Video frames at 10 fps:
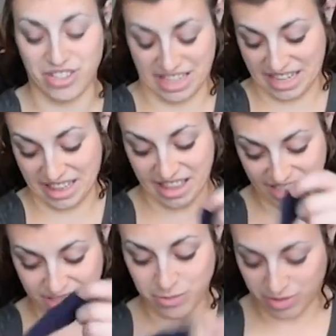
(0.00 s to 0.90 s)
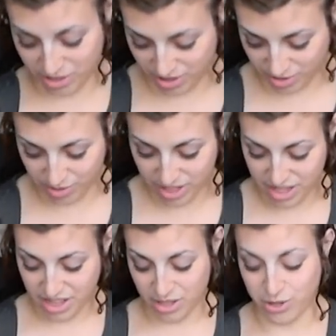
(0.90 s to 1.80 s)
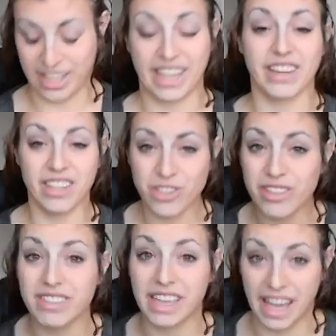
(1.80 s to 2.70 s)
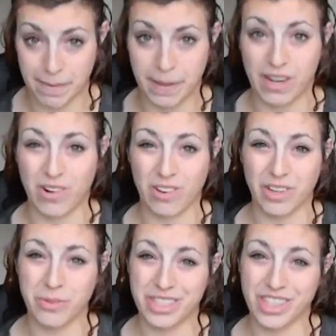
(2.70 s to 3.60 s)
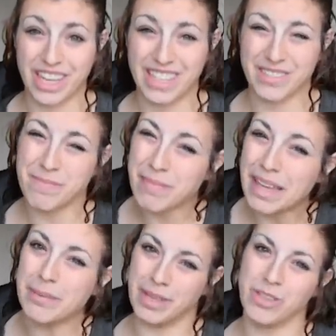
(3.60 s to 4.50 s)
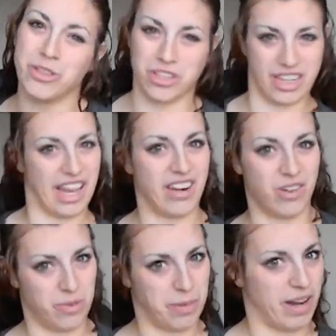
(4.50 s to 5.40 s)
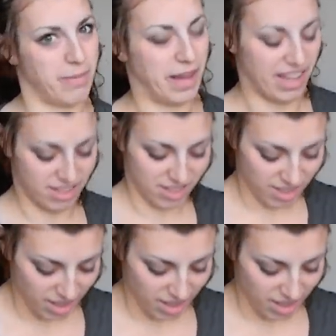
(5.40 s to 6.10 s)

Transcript: Like, this will do the trick, unless you have a gaping hole, in which case maybe you should get a new pair of pants.